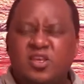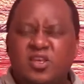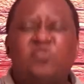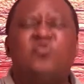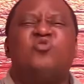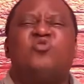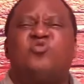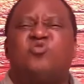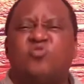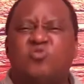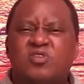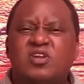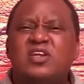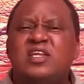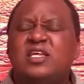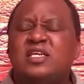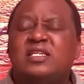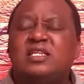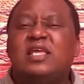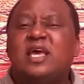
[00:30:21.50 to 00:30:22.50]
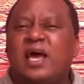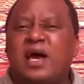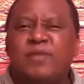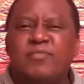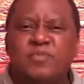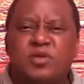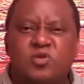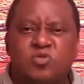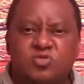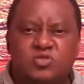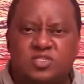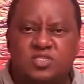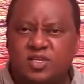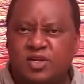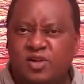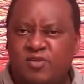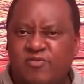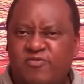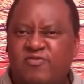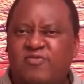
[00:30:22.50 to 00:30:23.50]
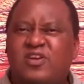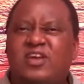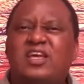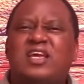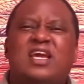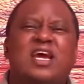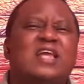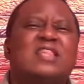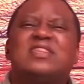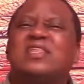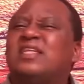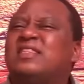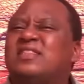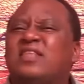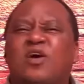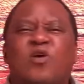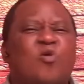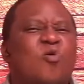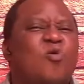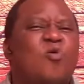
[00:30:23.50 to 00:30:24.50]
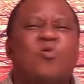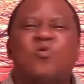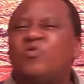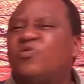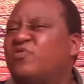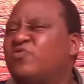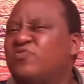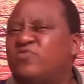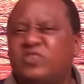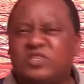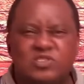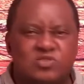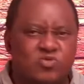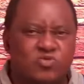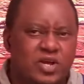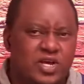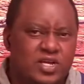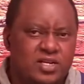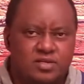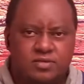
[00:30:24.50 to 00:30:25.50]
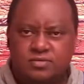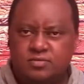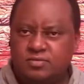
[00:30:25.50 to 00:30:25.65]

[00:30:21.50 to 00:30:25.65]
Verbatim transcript: you should lead the army yourself. Gather the whole of Israel